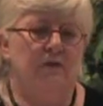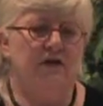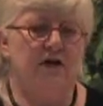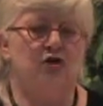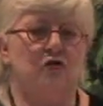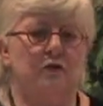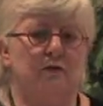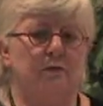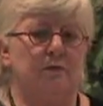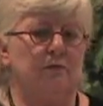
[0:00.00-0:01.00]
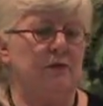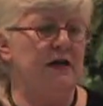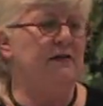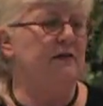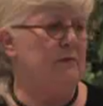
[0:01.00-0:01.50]
then you
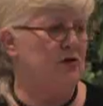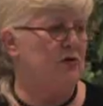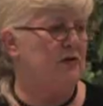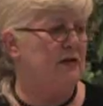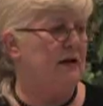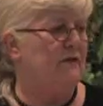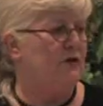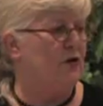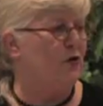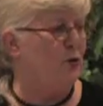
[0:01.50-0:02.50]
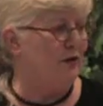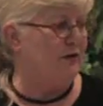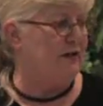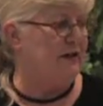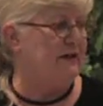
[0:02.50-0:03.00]
make them understand very
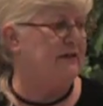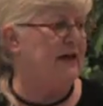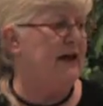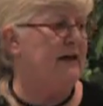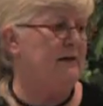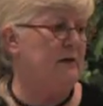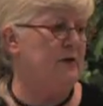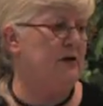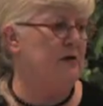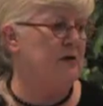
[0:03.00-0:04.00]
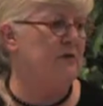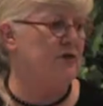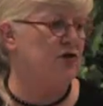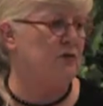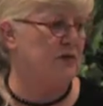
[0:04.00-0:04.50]
quickly that they can make an
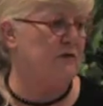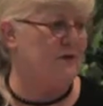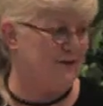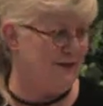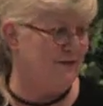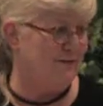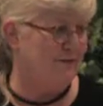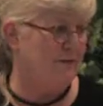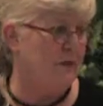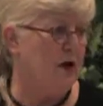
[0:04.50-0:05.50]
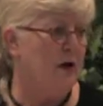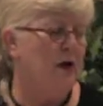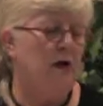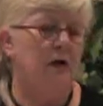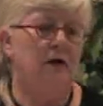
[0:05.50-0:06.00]
individual difference
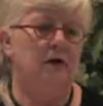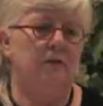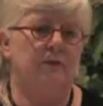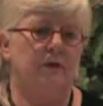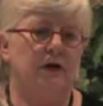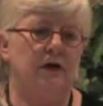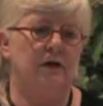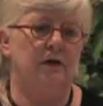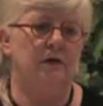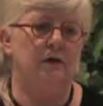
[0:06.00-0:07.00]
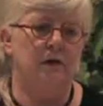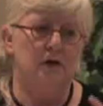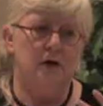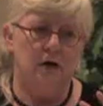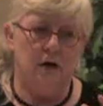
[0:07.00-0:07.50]
in
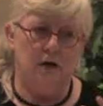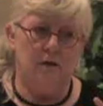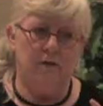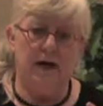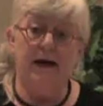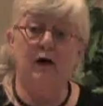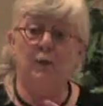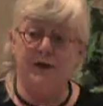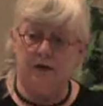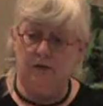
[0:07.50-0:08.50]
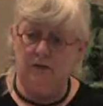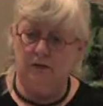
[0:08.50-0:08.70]
helping